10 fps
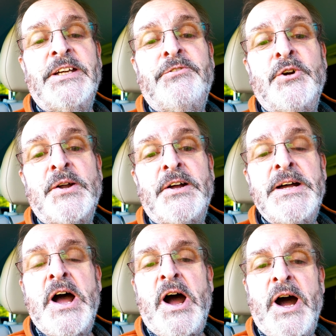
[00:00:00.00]
If you've got an
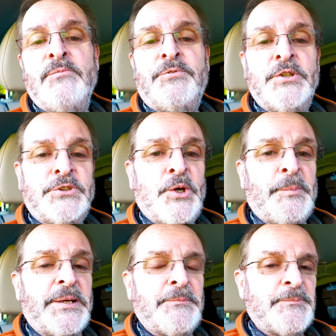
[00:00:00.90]
armful of
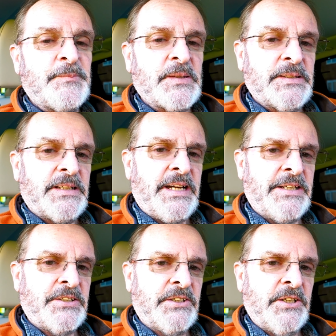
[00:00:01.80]
shopping
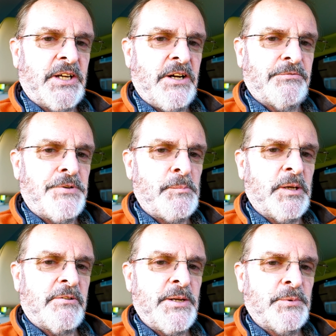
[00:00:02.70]
and you, you can't fumble
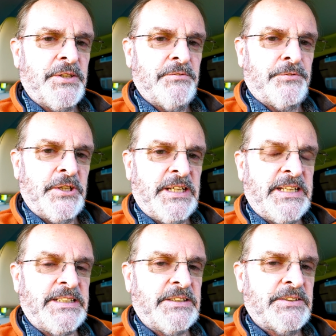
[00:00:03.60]
around with for your
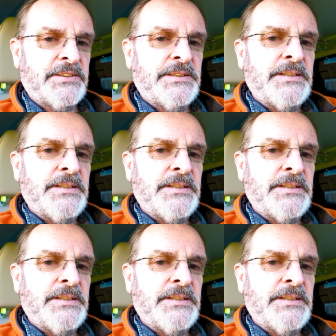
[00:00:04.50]
keys,